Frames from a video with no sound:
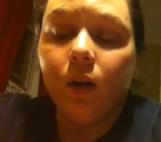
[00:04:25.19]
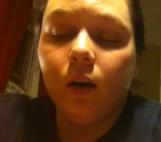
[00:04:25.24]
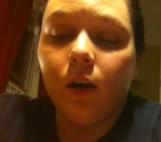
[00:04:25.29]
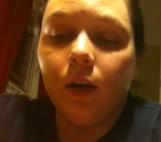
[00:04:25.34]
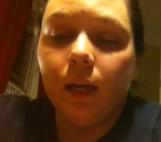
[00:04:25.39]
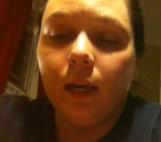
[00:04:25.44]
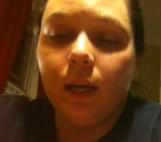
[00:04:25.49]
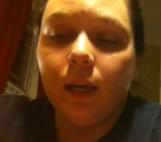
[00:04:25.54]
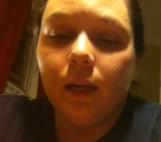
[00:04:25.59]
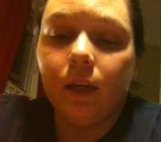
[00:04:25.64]

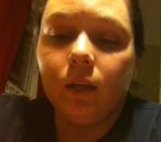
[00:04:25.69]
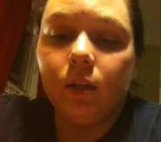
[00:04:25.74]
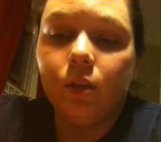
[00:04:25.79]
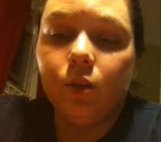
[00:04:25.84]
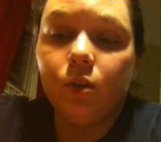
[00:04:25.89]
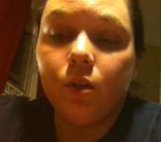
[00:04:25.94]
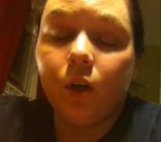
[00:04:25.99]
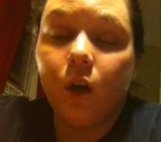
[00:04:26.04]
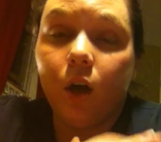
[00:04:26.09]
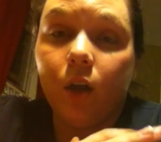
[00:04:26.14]
And you
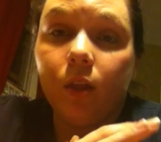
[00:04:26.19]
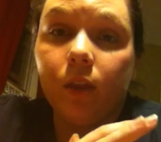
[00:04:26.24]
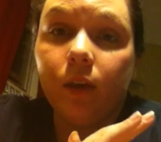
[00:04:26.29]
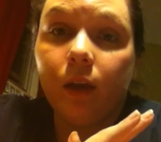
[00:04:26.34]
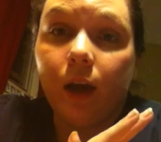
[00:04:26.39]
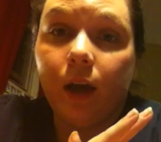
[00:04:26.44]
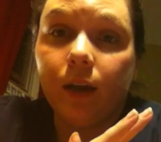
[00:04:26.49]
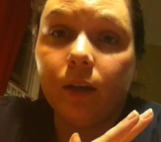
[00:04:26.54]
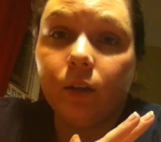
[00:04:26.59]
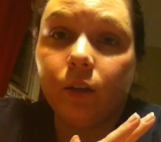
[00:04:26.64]
should call the
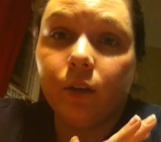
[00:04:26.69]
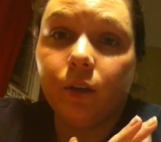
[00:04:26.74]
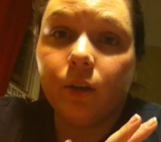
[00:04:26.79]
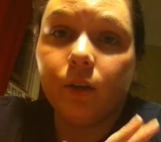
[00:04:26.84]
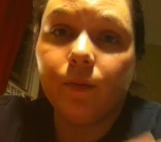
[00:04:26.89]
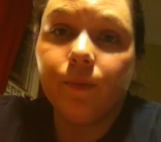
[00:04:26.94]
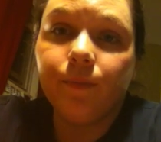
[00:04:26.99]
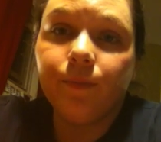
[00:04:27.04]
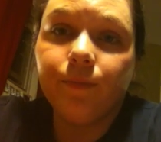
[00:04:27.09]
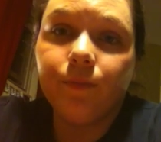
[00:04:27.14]
doctor.
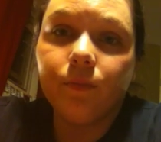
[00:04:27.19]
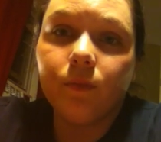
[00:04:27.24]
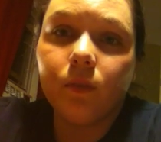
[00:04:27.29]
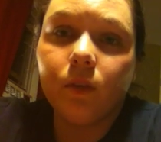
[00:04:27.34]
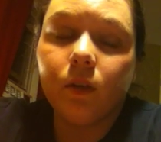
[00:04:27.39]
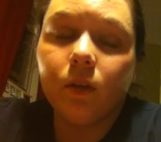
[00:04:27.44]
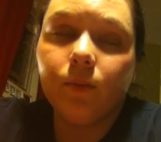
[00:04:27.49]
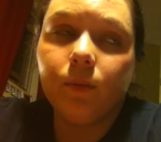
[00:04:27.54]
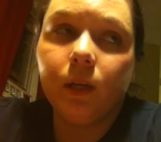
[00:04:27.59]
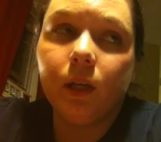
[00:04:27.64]

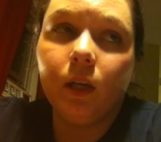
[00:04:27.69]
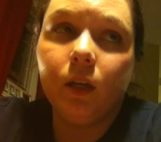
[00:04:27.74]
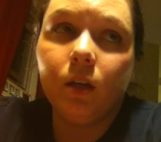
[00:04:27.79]
I'm like,